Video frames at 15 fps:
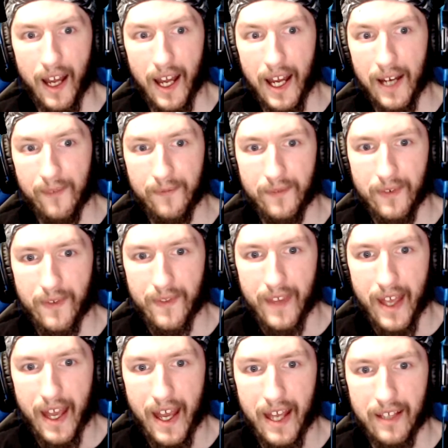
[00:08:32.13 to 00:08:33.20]
after
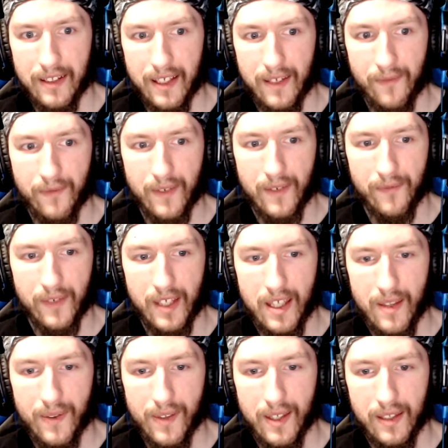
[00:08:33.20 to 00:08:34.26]
that, if if
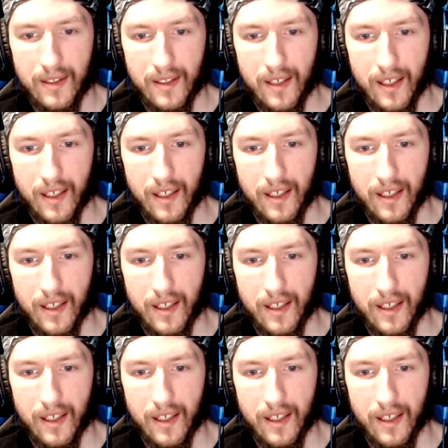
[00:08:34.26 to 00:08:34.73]
Ethan